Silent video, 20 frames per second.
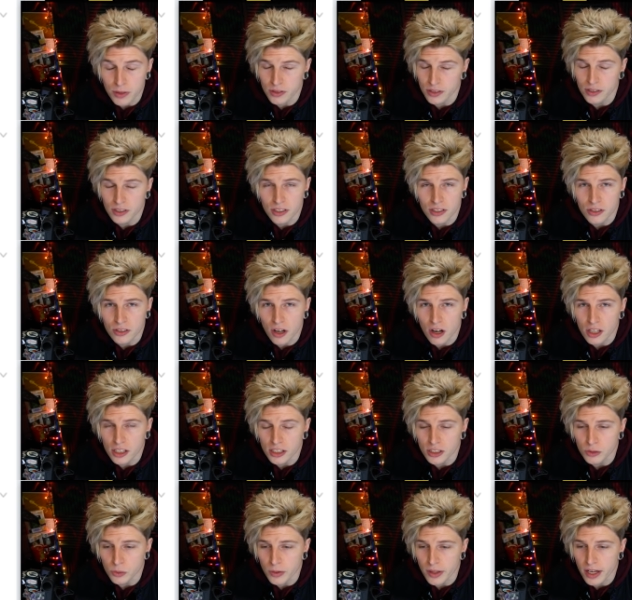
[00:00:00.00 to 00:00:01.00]
present this
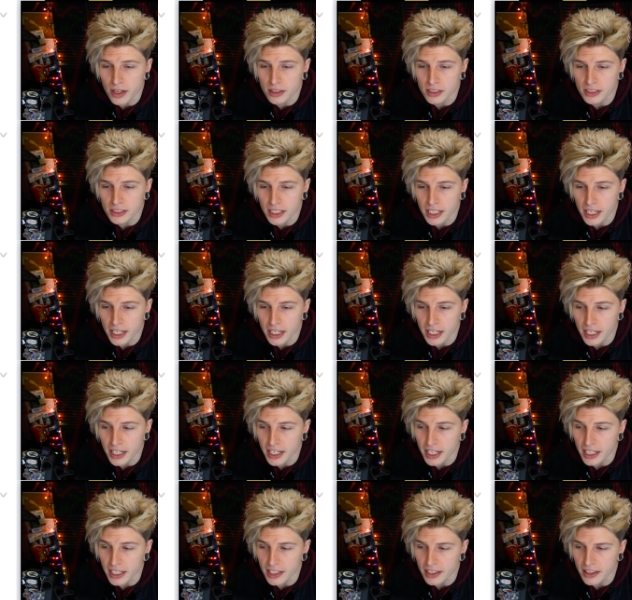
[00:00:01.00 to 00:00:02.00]
knowledge without saying
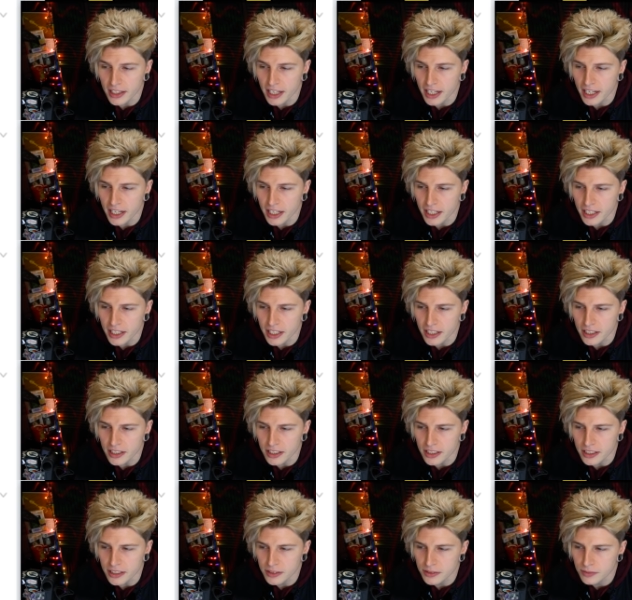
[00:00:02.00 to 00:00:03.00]
anything,
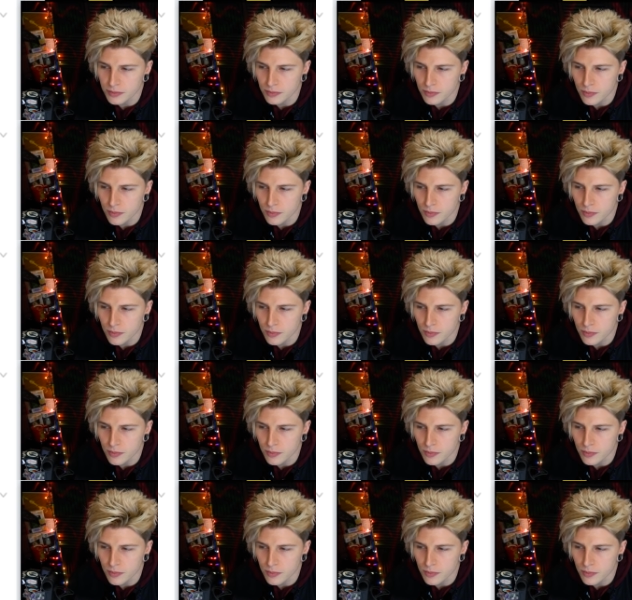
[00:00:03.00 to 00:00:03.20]
uh,